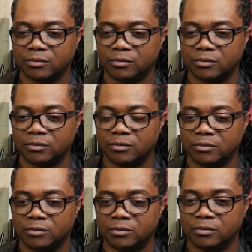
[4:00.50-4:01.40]

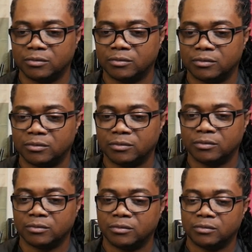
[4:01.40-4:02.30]

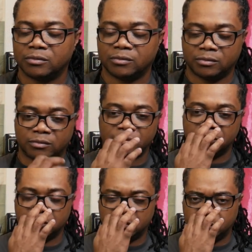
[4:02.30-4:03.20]

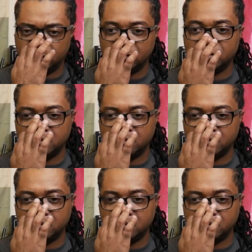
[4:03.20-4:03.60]
(silent)